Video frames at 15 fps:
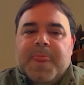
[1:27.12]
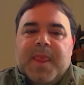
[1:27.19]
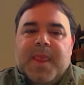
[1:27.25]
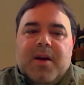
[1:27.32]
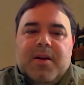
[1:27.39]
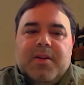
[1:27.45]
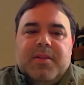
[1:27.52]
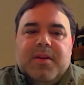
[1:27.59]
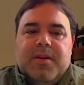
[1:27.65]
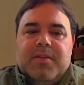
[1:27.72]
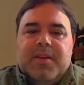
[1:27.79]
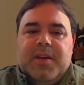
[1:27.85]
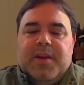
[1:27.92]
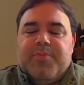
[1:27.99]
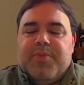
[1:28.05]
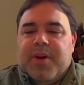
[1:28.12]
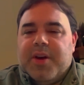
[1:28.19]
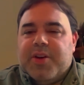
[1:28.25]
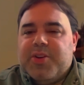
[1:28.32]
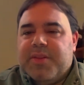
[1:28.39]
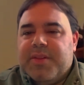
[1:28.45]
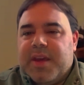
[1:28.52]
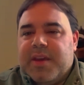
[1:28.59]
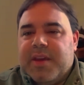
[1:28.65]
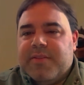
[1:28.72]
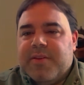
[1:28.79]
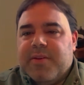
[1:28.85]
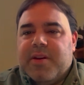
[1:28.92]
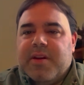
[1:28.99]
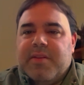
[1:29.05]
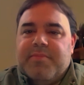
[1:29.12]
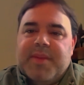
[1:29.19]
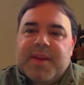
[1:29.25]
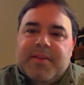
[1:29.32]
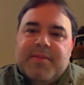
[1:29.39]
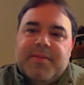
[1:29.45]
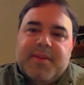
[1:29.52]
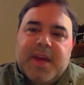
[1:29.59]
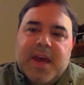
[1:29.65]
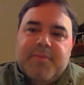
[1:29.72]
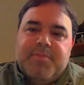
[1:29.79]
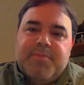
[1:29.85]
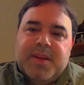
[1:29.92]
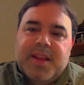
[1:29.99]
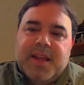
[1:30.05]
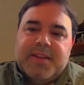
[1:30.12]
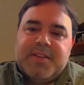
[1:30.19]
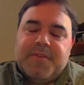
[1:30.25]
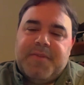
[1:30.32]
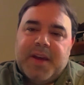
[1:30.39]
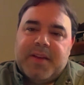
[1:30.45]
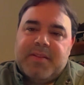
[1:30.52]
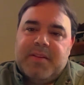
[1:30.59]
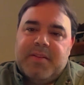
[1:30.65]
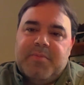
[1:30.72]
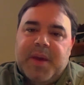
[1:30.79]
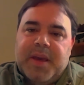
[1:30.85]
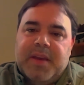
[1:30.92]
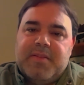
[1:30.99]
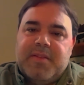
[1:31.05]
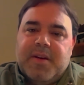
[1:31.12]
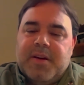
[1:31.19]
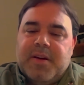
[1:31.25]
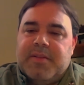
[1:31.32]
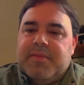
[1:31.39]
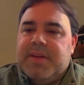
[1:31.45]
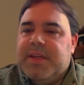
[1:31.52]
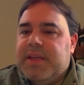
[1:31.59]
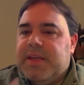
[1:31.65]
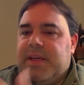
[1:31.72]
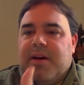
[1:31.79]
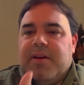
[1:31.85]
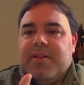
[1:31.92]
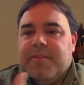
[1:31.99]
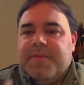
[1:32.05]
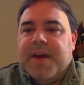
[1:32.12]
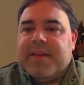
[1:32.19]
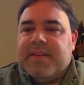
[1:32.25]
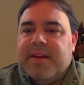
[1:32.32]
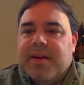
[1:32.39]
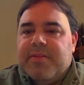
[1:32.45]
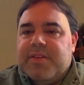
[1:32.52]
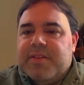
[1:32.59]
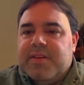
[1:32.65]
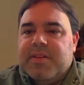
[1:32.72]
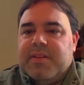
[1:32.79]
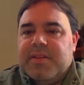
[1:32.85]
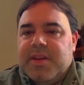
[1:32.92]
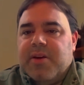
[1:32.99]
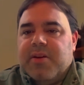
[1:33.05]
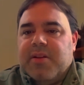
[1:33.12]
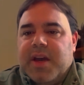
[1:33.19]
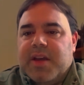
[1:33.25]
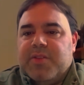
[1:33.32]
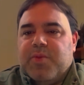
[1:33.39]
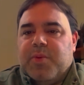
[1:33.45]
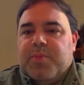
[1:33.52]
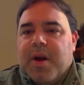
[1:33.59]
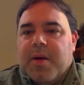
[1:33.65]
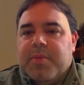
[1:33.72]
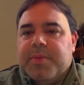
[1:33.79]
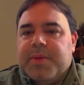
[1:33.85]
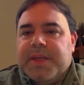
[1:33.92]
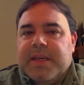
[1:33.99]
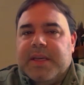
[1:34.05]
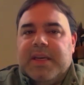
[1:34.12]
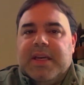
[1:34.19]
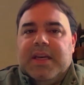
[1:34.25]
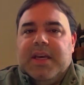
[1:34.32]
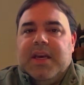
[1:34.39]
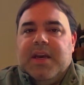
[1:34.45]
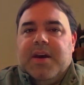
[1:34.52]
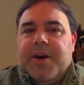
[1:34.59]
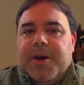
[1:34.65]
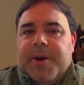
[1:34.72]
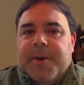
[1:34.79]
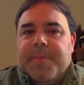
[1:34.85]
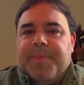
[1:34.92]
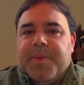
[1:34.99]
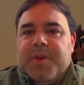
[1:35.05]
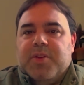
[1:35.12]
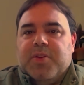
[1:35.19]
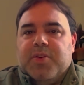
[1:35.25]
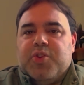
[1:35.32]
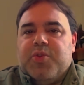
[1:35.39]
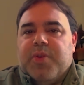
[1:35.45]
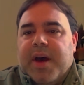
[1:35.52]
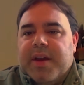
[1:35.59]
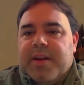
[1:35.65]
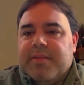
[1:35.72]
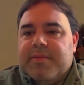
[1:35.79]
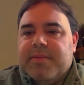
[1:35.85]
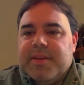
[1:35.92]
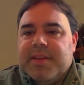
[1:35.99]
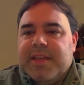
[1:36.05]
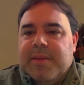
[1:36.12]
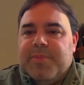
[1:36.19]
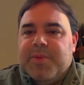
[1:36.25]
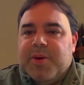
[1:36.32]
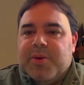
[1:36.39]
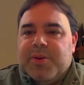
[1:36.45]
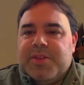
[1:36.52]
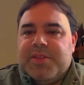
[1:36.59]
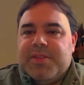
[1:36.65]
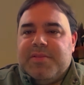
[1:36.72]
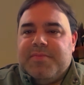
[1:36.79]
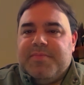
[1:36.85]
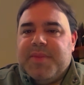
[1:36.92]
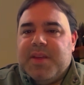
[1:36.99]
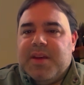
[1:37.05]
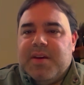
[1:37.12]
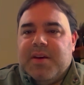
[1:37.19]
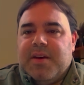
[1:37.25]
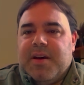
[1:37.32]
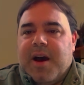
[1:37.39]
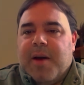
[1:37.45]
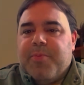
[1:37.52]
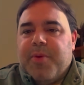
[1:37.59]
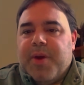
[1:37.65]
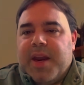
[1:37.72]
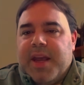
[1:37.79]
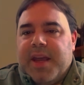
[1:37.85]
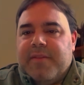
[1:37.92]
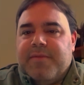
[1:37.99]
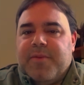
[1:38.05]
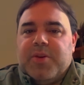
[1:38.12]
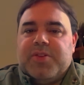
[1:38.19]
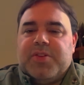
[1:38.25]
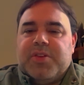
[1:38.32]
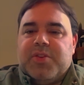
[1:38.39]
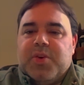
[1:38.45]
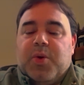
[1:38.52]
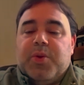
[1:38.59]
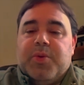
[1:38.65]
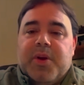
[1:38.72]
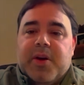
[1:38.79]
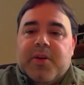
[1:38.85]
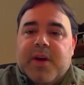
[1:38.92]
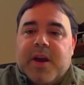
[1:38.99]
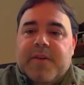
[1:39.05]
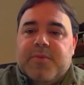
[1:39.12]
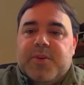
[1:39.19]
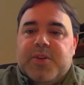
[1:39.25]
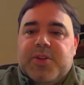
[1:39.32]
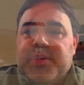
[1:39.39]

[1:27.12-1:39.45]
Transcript: on the in production things, they're going to be less affected based on the fact that obviously the airlines will probably, try to keep those operating versus older aircraft, which are